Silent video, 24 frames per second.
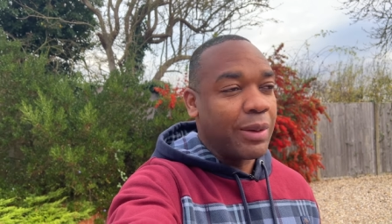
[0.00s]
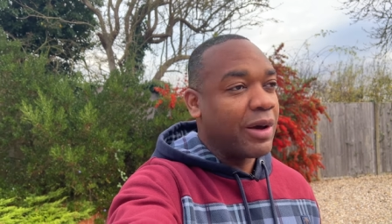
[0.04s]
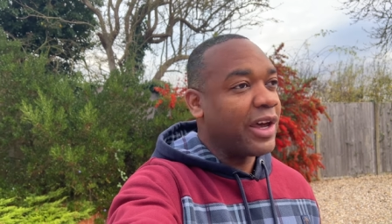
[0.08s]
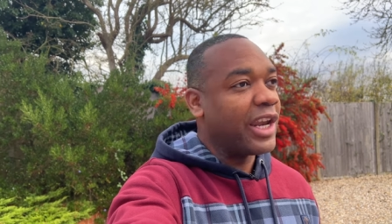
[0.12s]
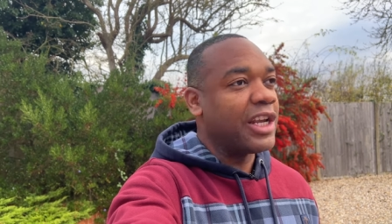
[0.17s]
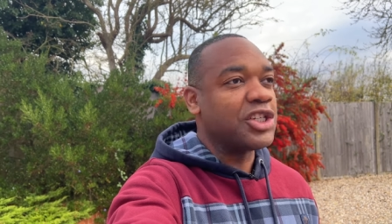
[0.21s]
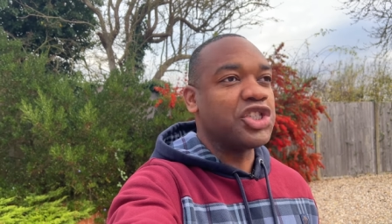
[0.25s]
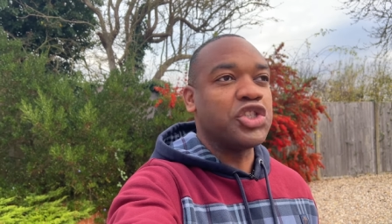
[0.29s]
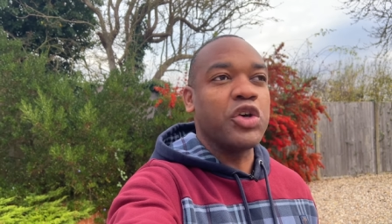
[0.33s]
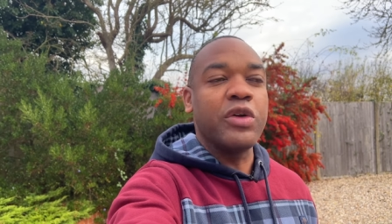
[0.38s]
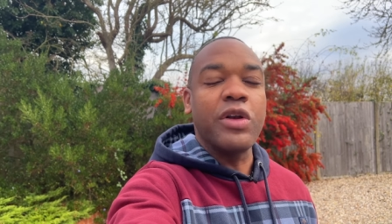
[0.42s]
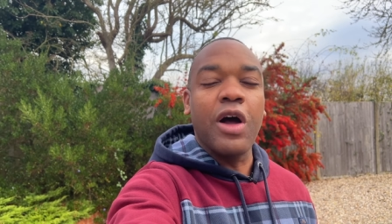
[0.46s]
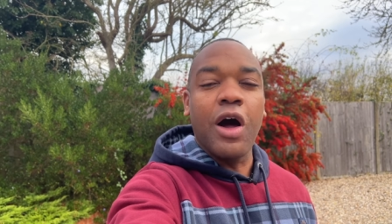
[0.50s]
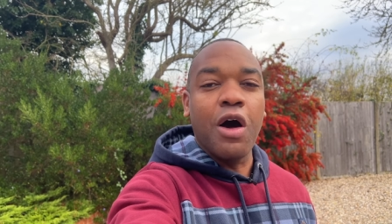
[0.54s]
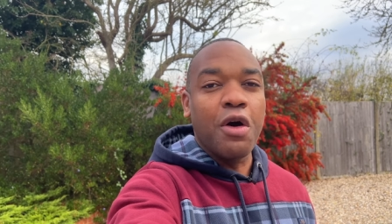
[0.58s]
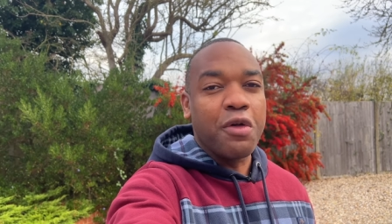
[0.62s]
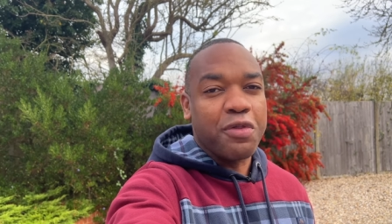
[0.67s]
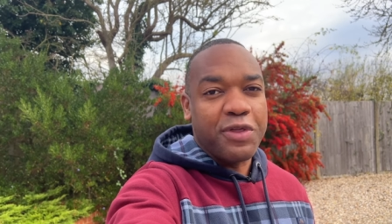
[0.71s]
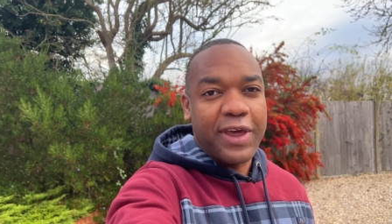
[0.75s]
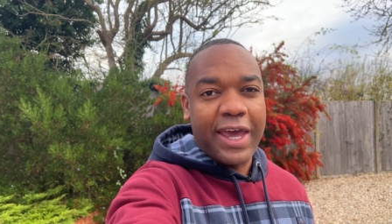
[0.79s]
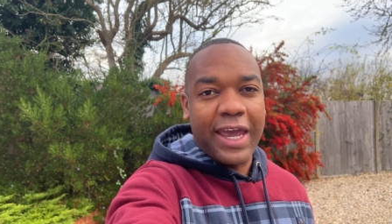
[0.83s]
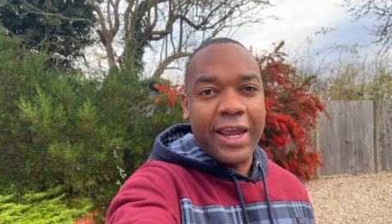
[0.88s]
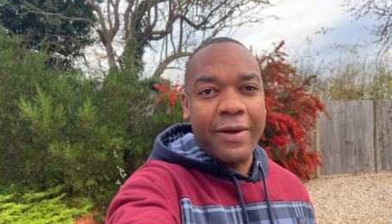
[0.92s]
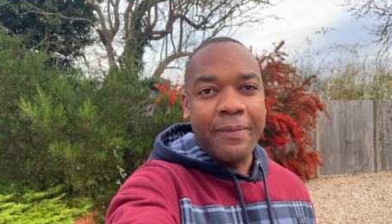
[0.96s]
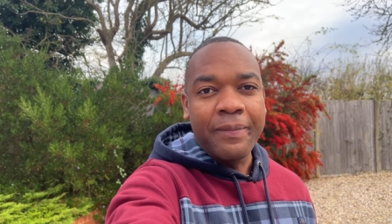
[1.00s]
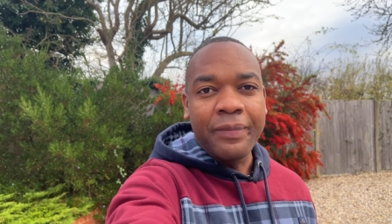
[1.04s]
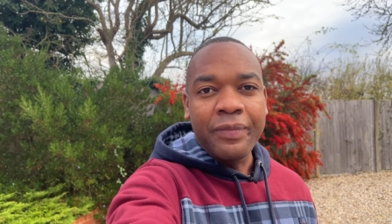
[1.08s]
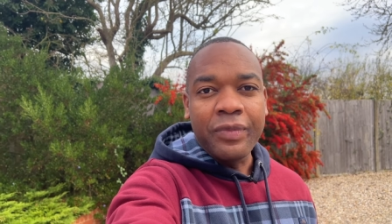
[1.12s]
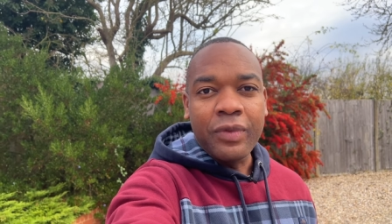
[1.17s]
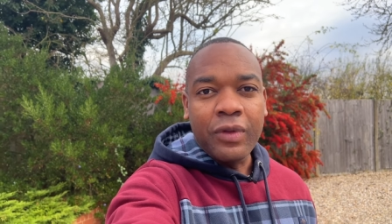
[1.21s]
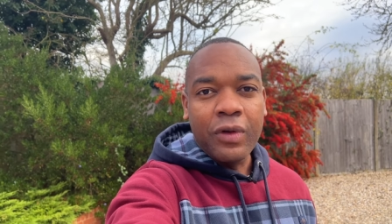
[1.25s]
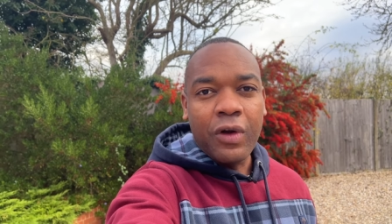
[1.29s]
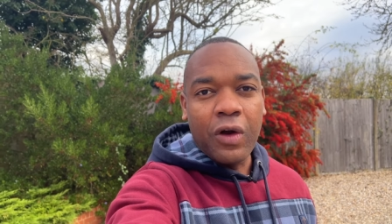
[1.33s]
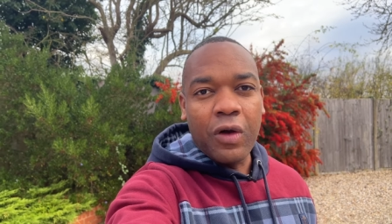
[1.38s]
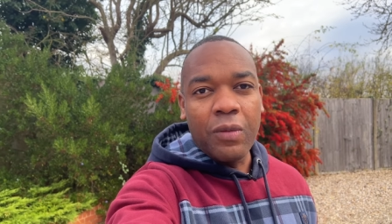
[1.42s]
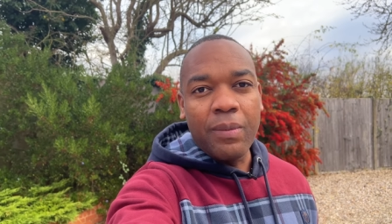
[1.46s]
I'm gonna shoot the whole thing
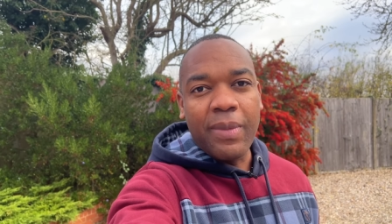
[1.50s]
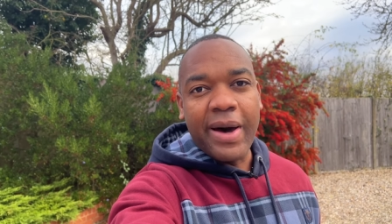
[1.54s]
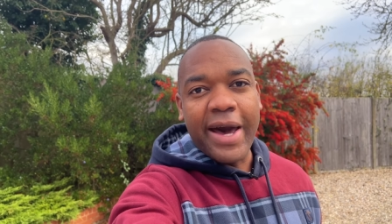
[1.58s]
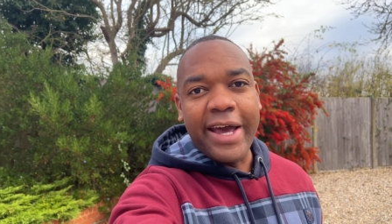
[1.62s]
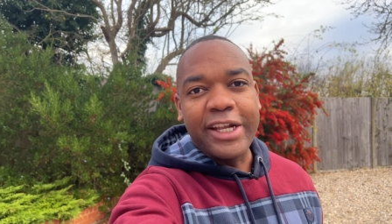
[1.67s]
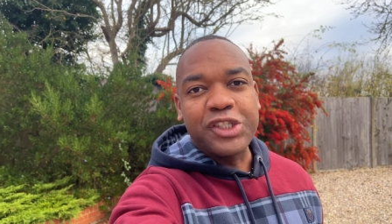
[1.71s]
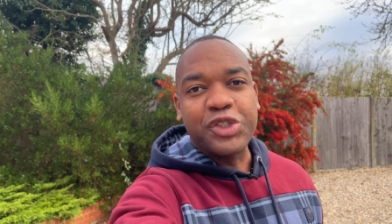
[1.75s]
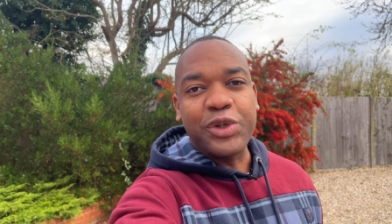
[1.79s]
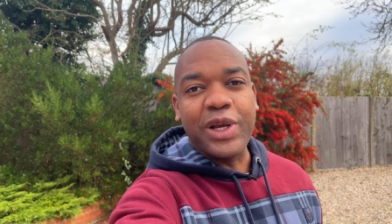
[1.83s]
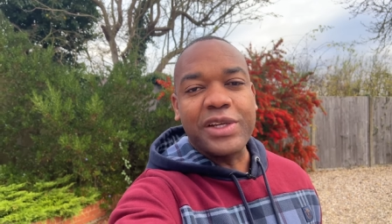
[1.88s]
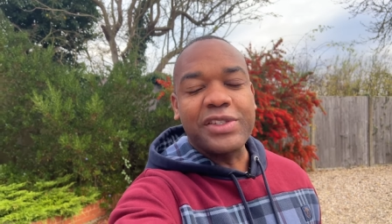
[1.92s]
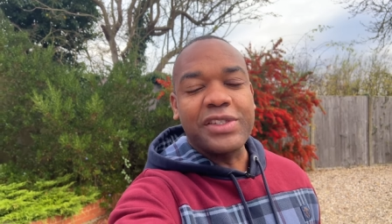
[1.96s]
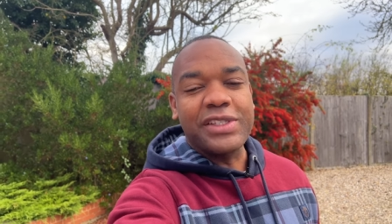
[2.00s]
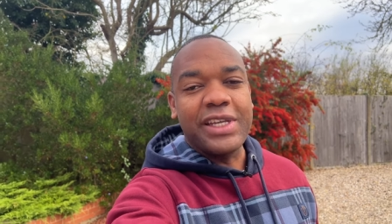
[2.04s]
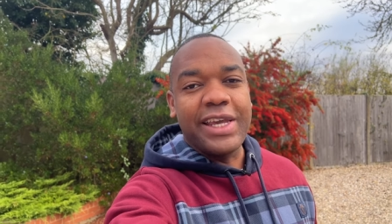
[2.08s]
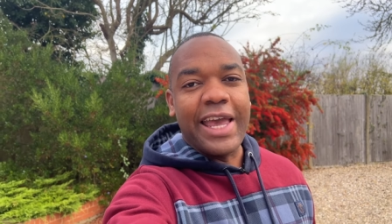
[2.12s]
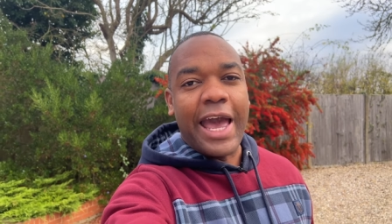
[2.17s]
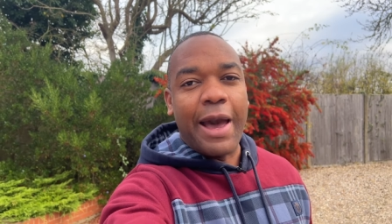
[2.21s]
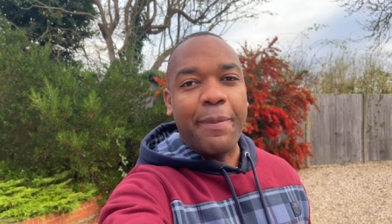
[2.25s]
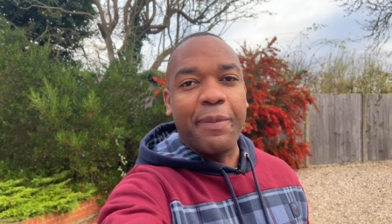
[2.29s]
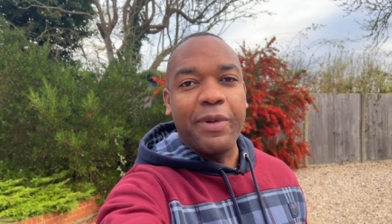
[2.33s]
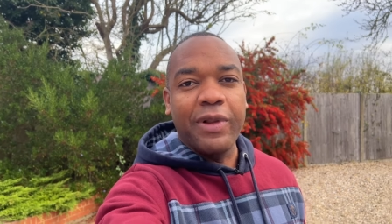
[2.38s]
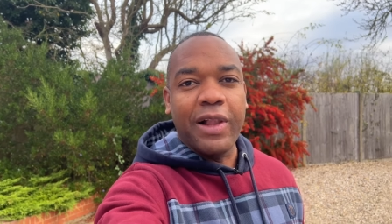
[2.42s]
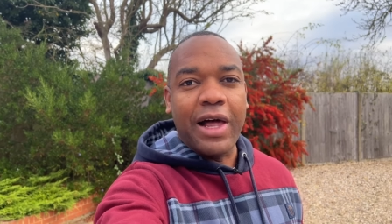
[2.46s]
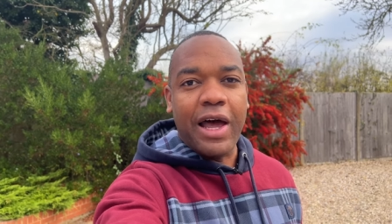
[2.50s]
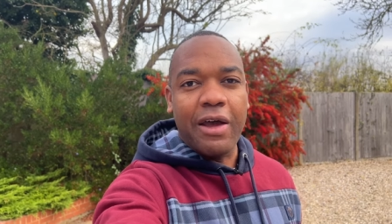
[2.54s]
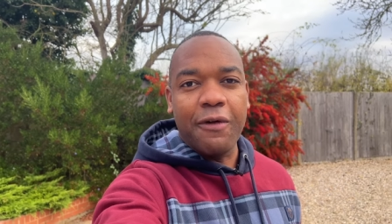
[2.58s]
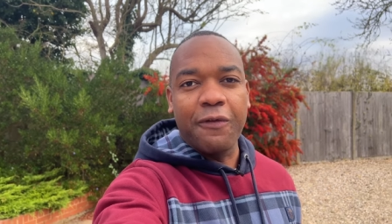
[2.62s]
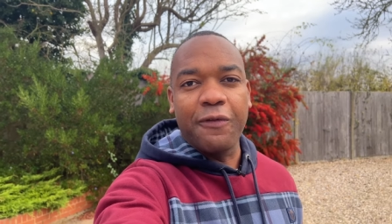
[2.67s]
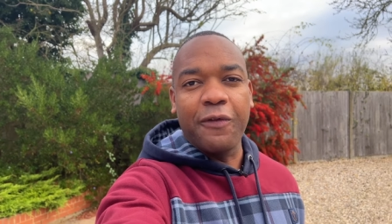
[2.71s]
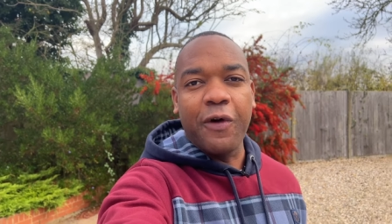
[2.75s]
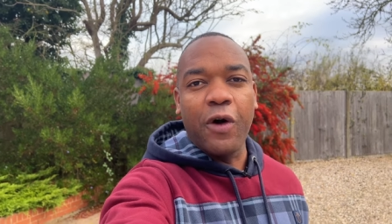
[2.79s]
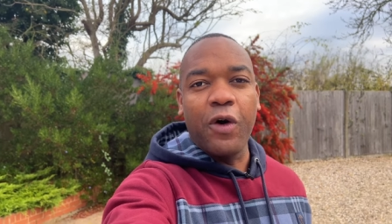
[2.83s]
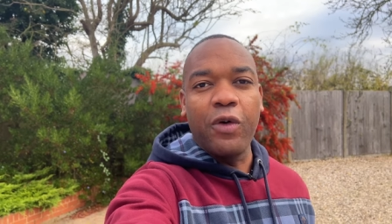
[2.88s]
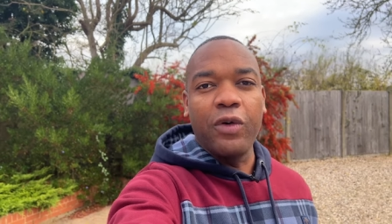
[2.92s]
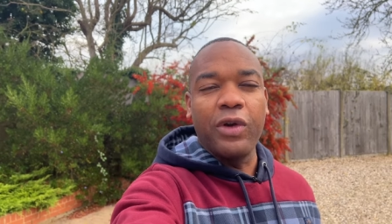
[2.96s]
on my trusty Apple
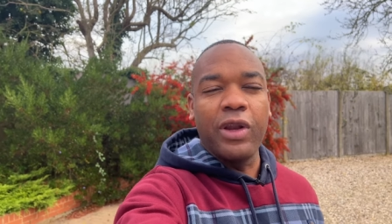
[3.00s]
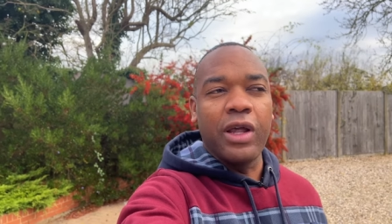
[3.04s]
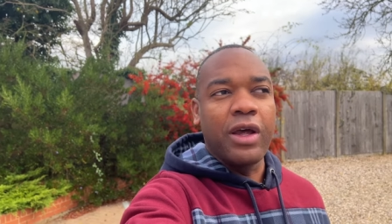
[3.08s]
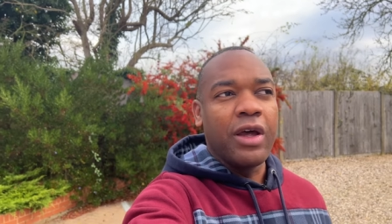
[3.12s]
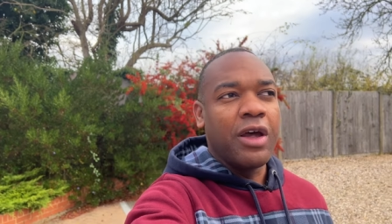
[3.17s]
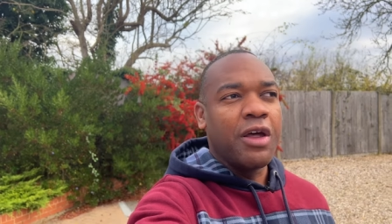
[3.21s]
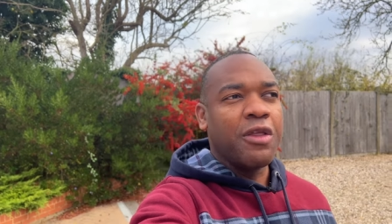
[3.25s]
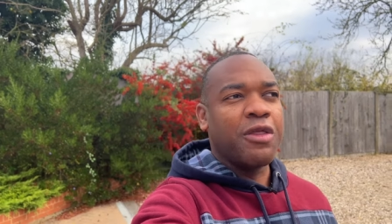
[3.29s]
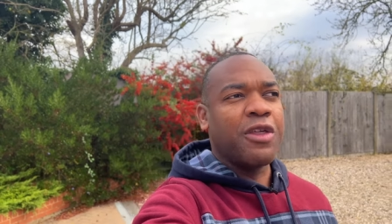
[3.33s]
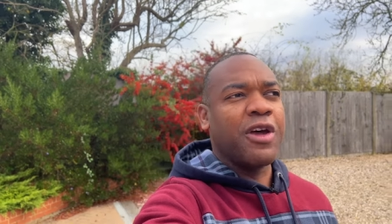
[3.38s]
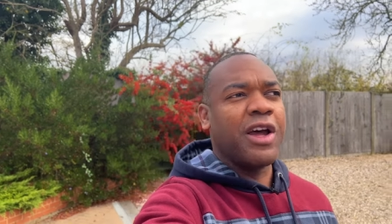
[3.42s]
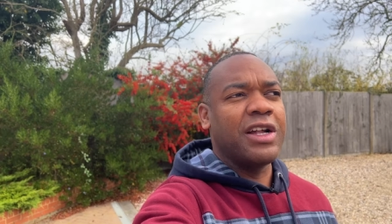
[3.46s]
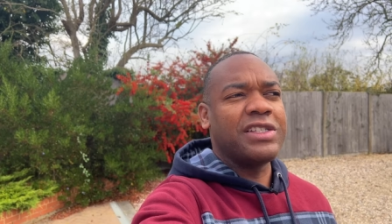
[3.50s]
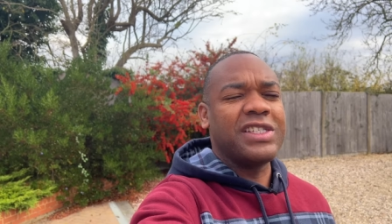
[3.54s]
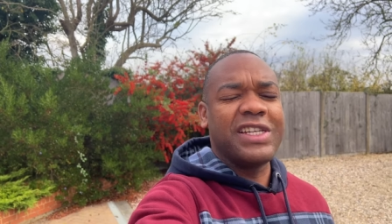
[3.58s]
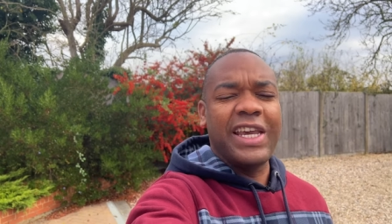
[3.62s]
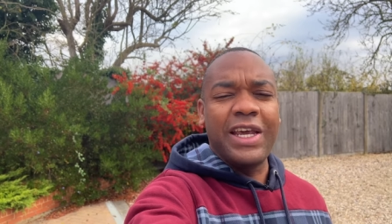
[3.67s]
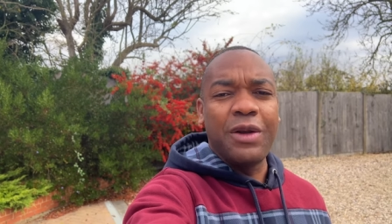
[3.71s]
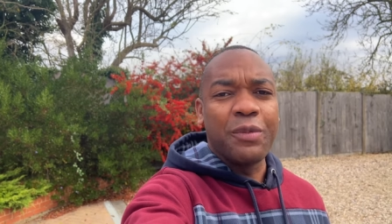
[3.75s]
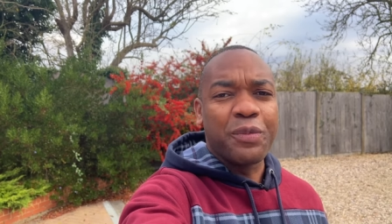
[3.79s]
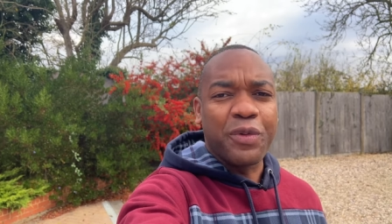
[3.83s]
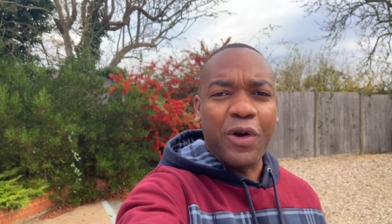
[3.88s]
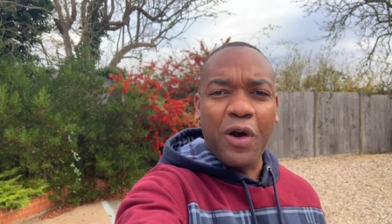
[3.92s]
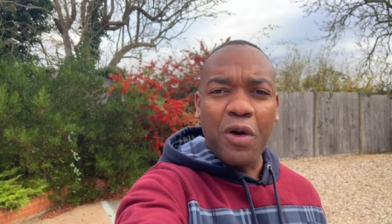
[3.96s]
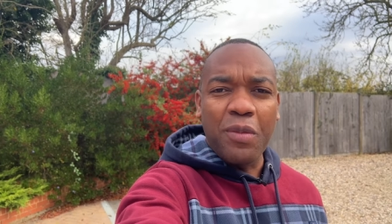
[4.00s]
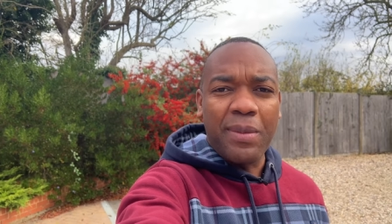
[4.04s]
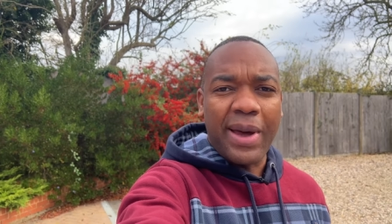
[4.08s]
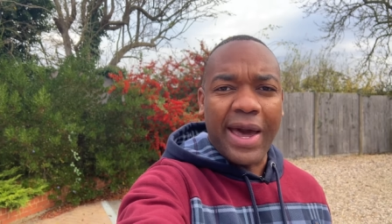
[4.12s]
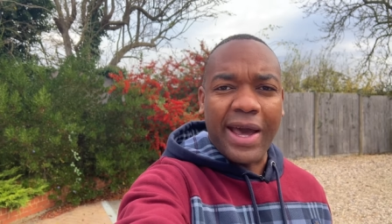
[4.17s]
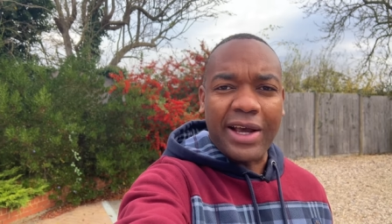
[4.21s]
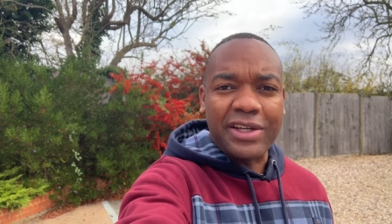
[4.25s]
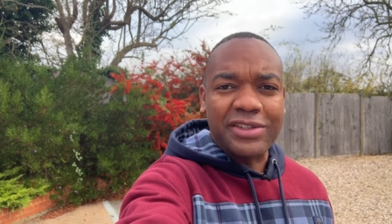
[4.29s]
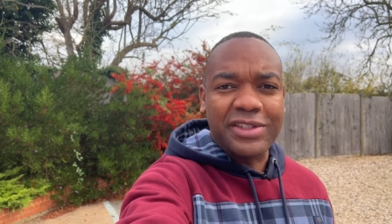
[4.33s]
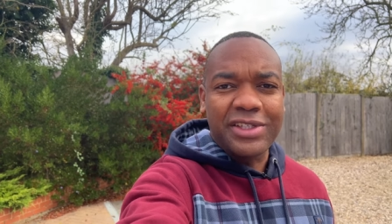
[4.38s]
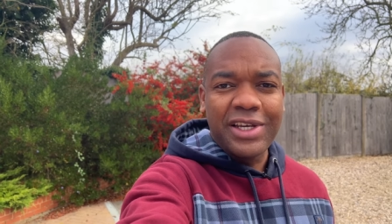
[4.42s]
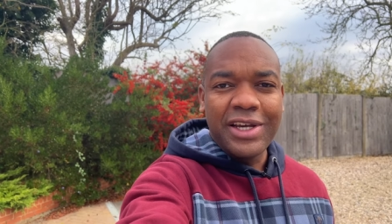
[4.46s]
iPhone thirteen Pro
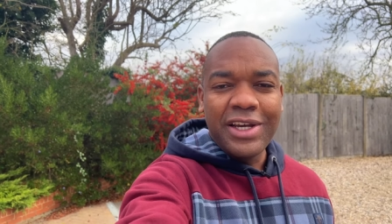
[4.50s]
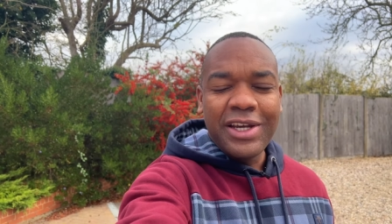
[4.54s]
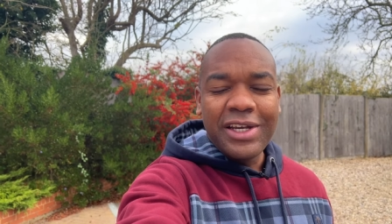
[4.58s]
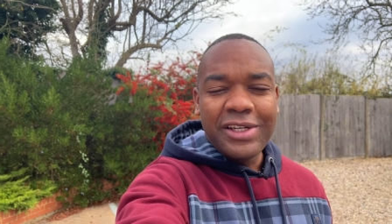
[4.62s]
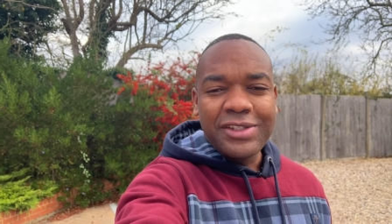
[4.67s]
Max.